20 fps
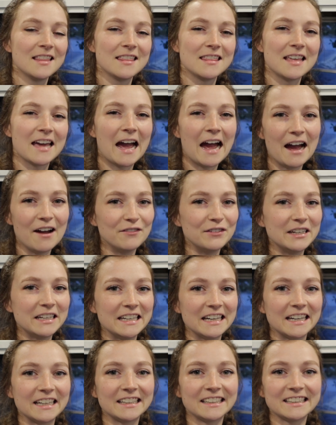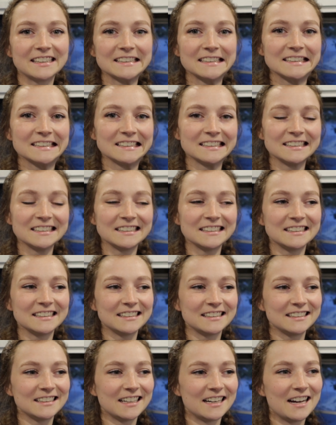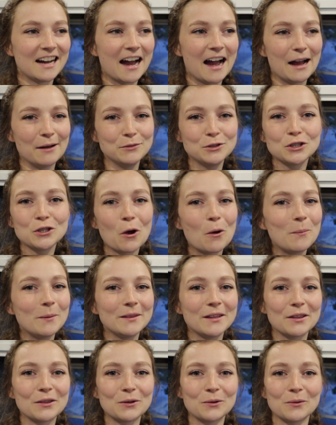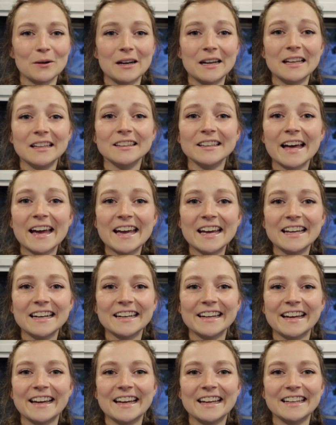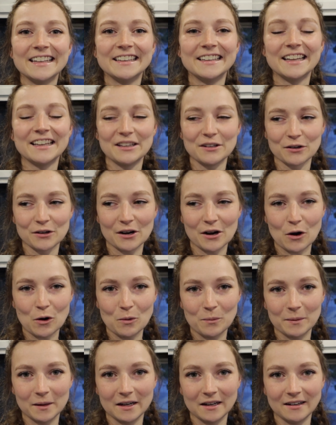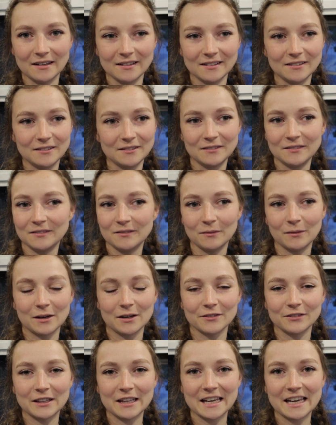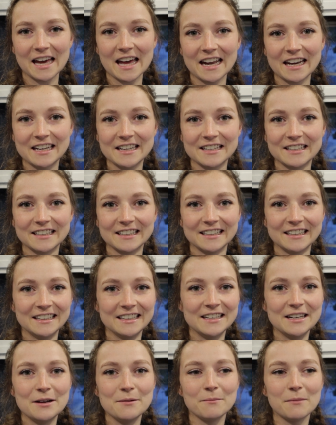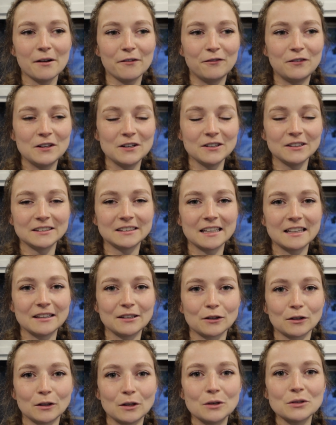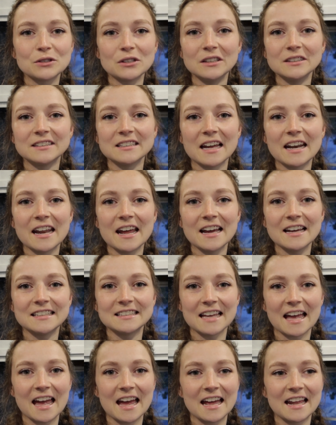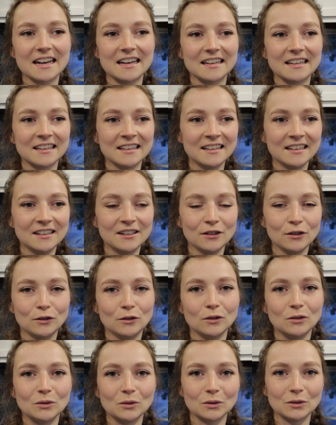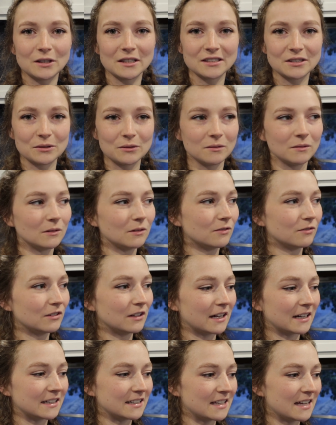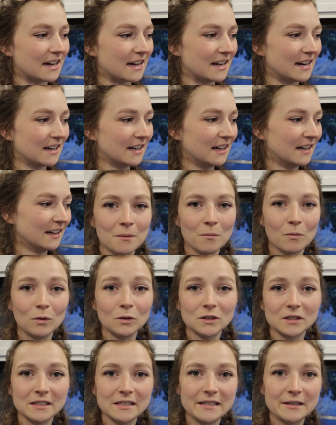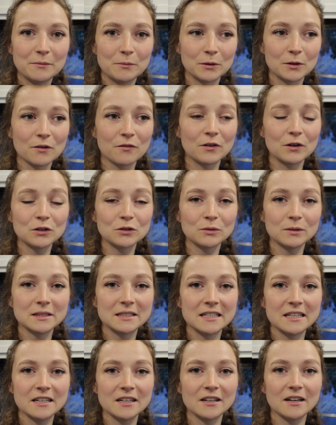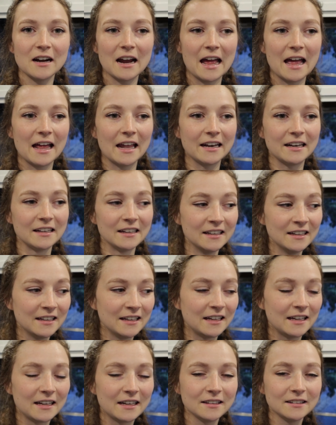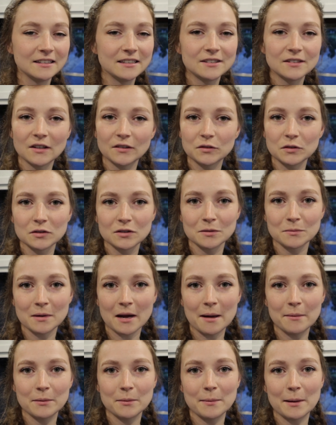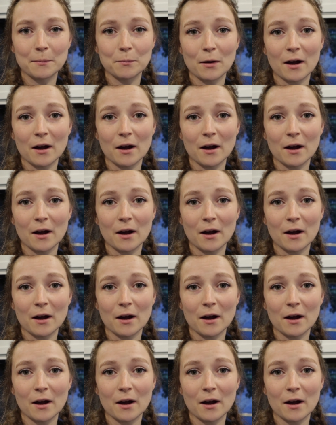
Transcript: they haven't yet. I'm just hoping that they're running late and that they're gonna open whenever they get here. My fear is that they're closed on Sundays, and Google doesn't reflect that. We'll see. We're the first ones here, and it at least gives us some time to make